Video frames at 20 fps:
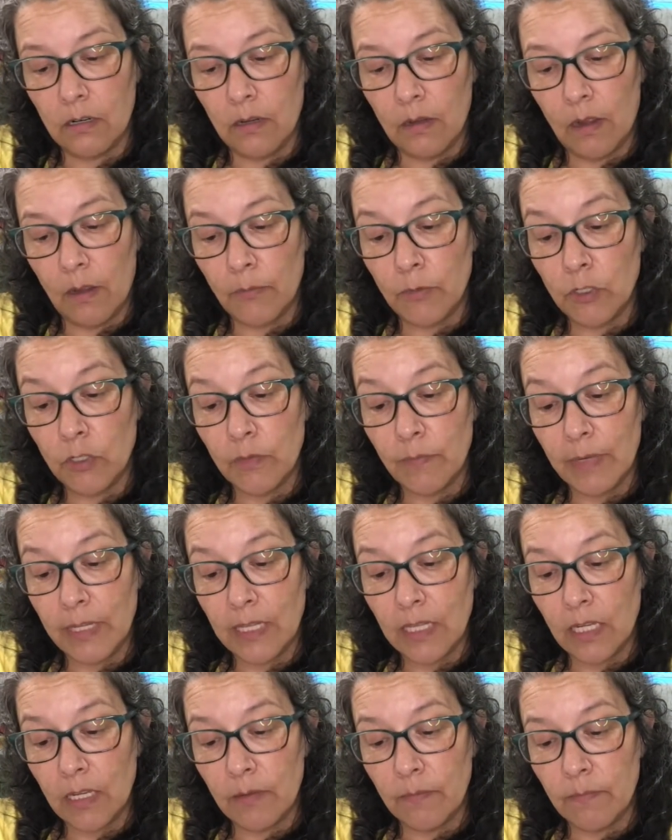I'm using my
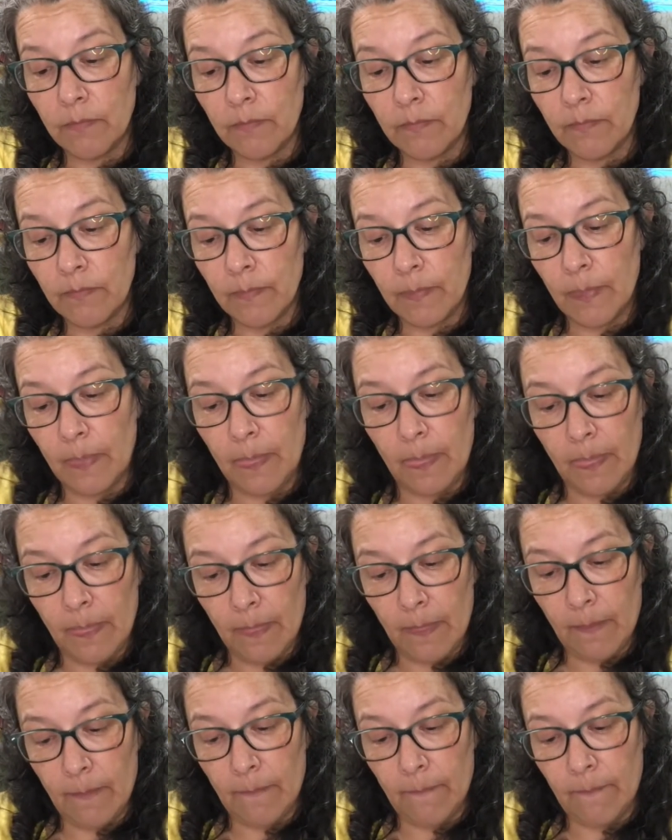thumb
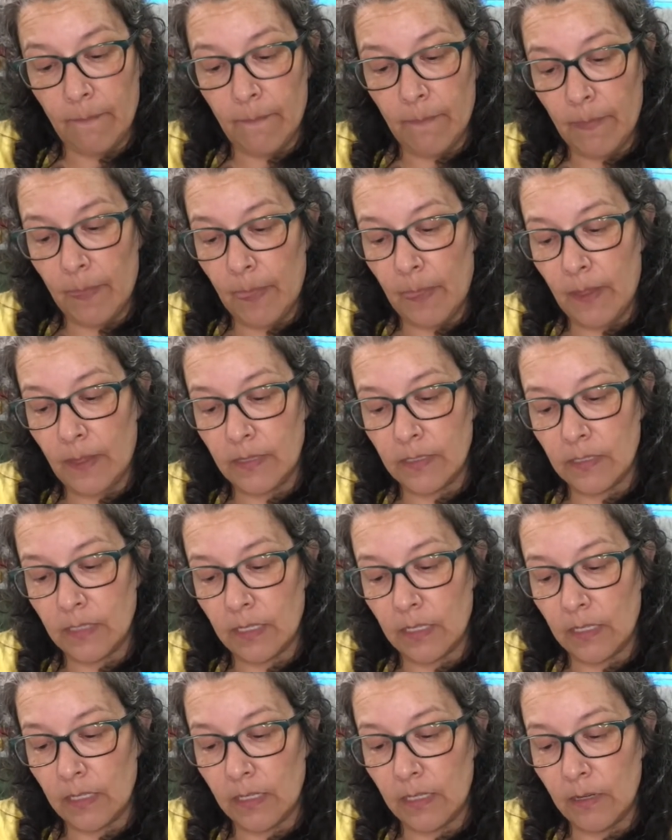to
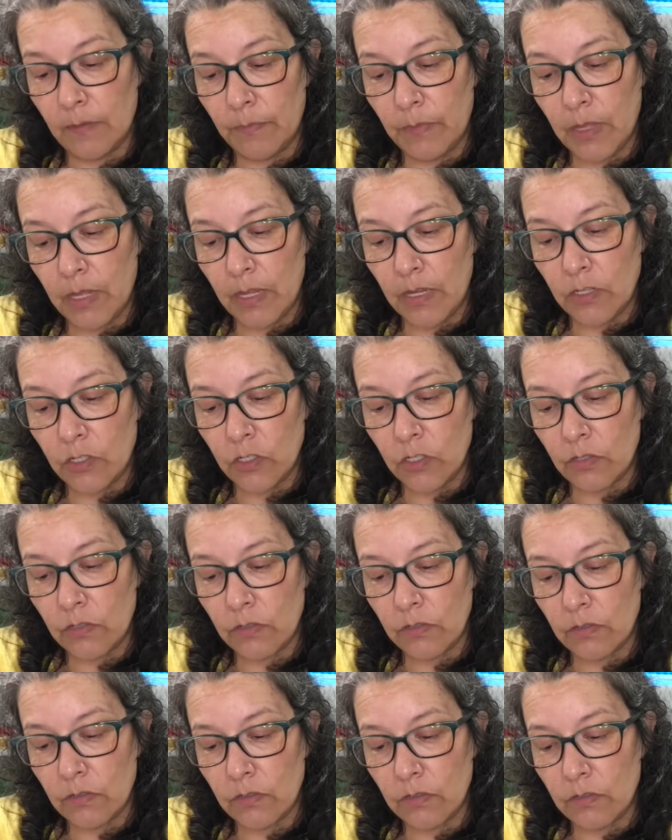clean up the edges.